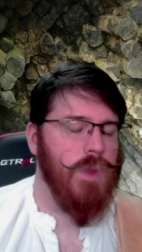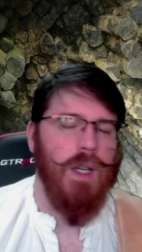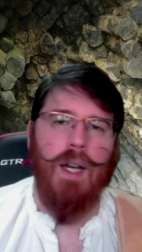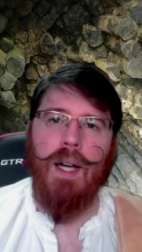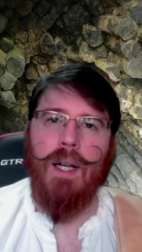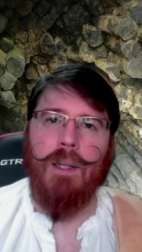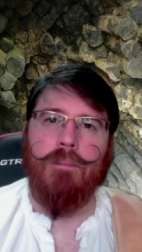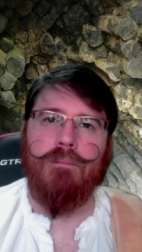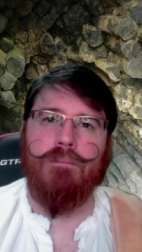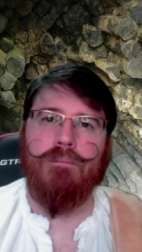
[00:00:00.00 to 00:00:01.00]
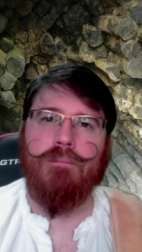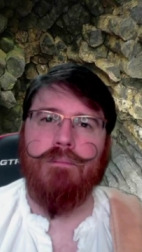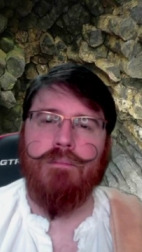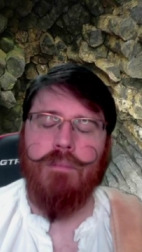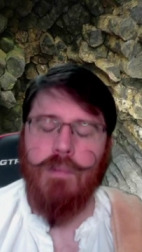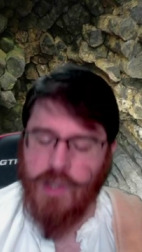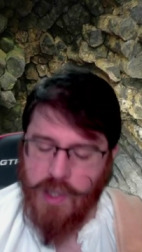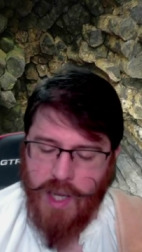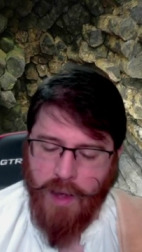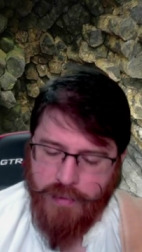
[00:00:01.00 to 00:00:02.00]
Um, so
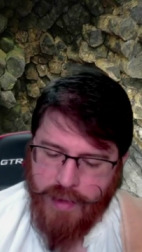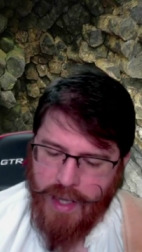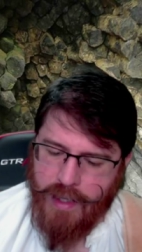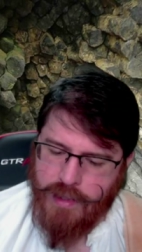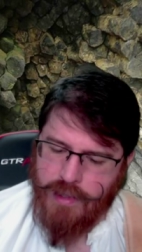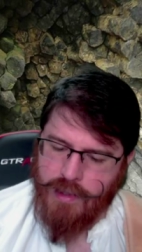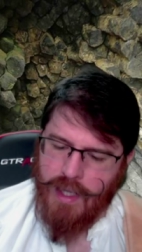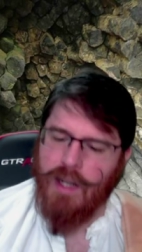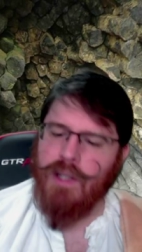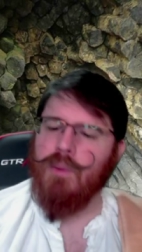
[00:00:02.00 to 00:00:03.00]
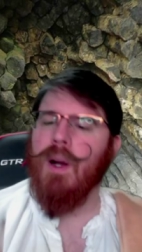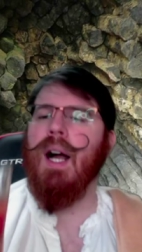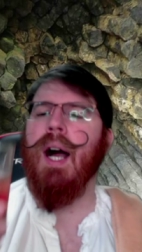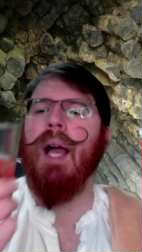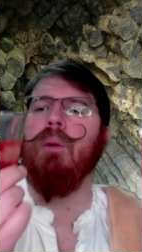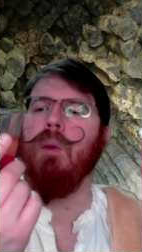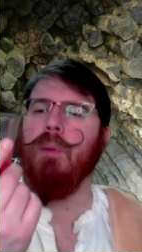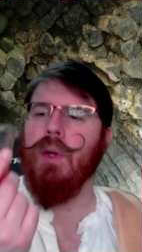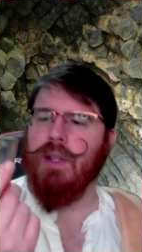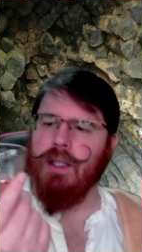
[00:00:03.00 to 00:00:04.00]
yeah, that is that is where I would
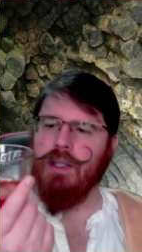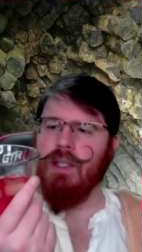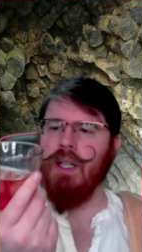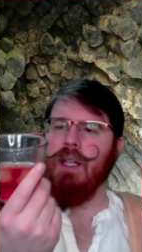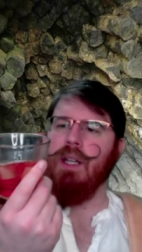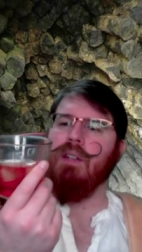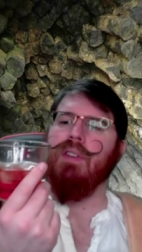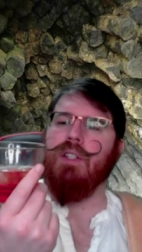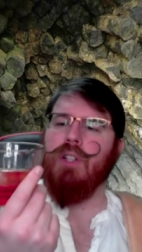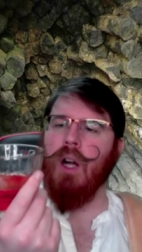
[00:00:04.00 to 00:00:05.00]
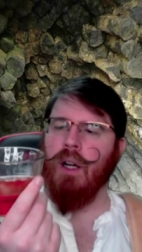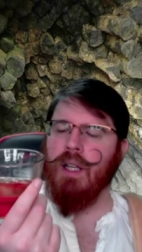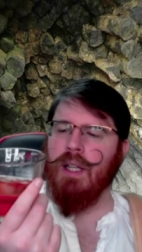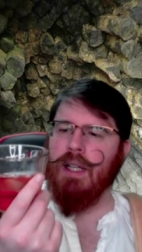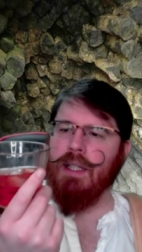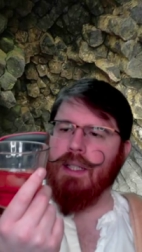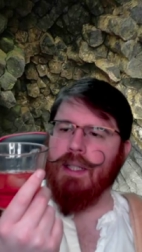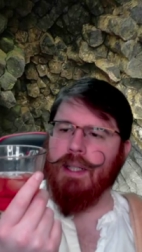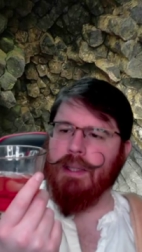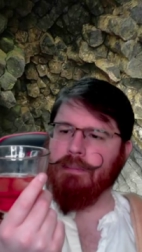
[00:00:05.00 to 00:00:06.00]
put this in an adventure.
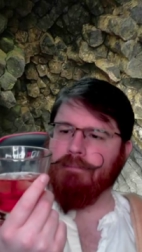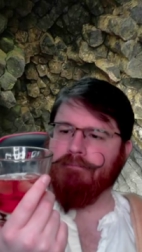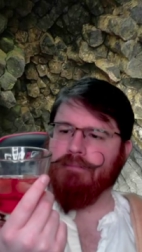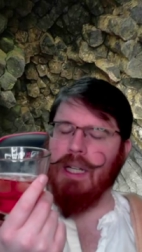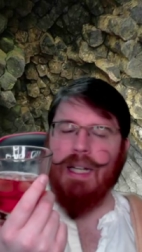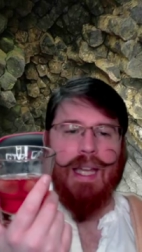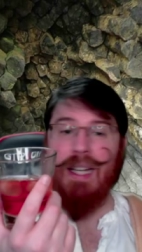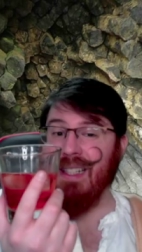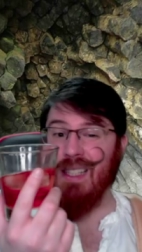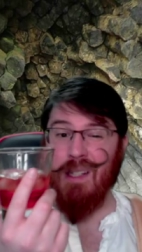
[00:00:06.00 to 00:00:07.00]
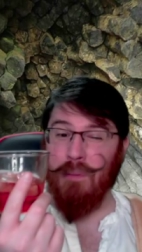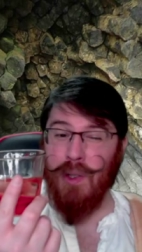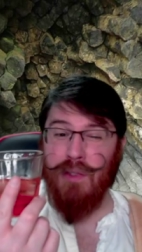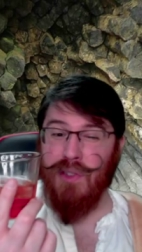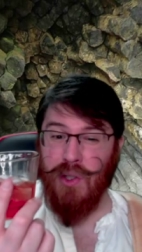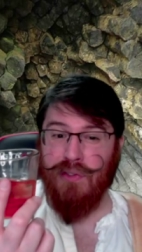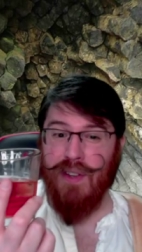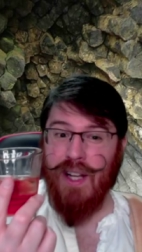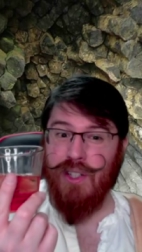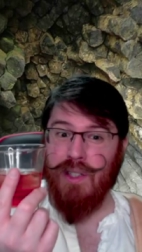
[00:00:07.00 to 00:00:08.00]
Um, again, it's an improved old
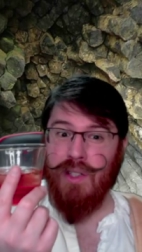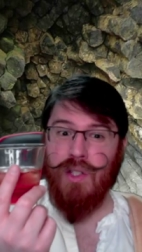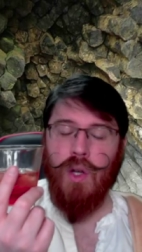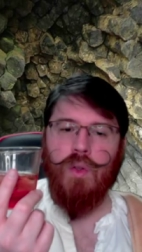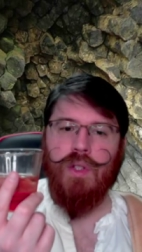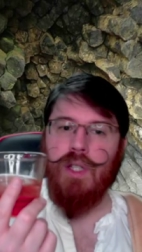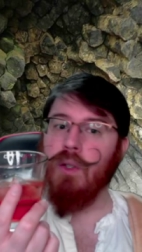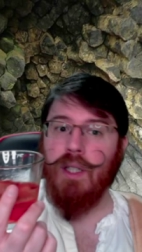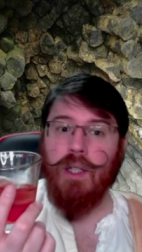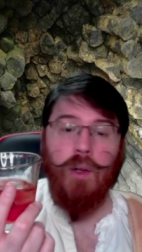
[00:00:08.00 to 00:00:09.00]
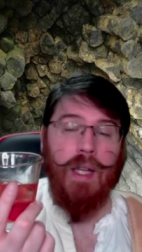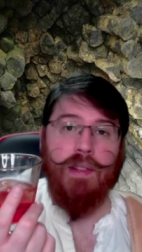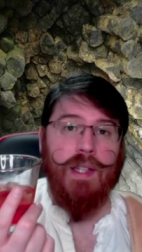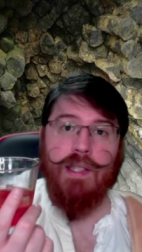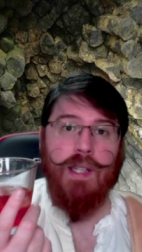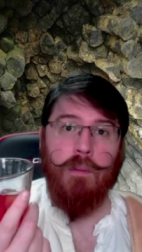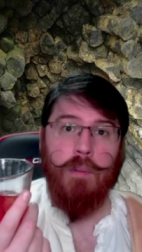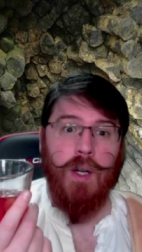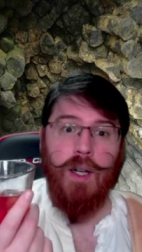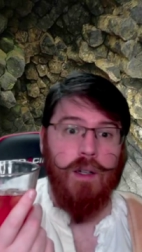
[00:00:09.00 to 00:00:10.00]
fashioned, so you can go get this at a
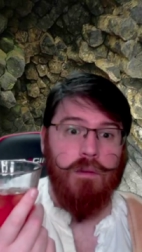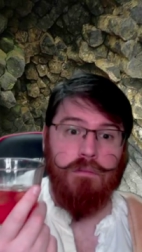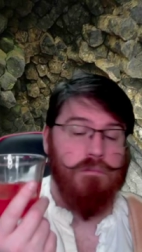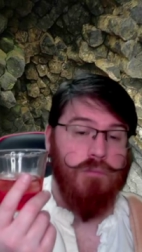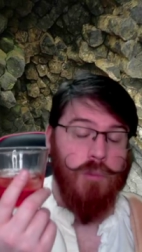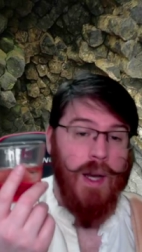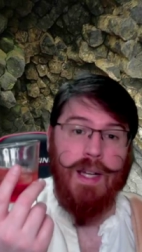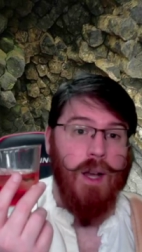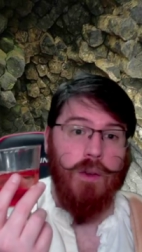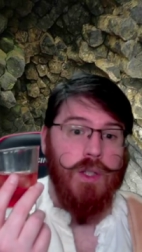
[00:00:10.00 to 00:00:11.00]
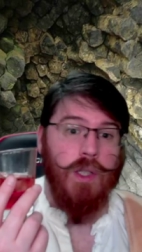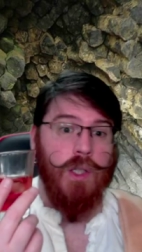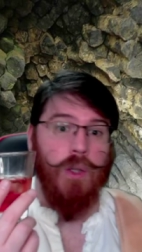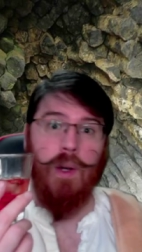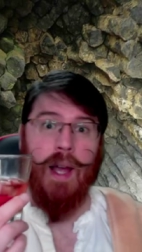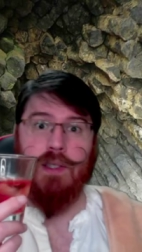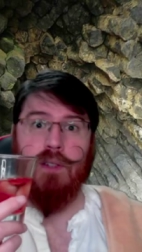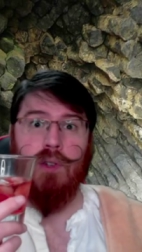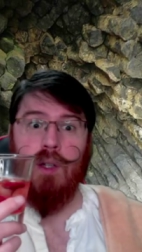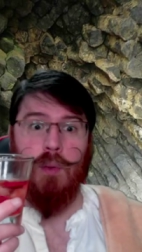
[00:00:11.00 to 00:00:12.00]
bar right now. You could go
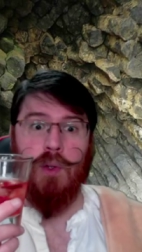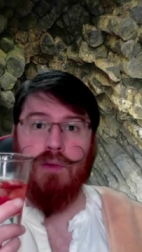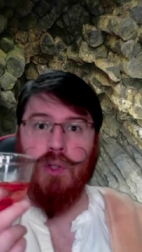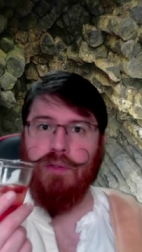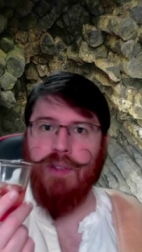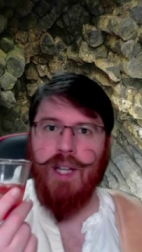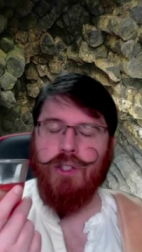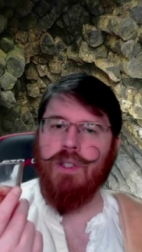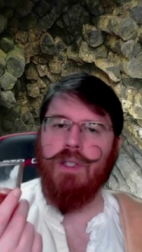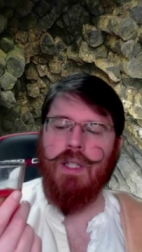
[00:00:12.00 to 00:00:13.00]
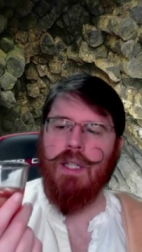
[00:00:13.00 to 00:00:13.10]
ask for an improved old fashioned.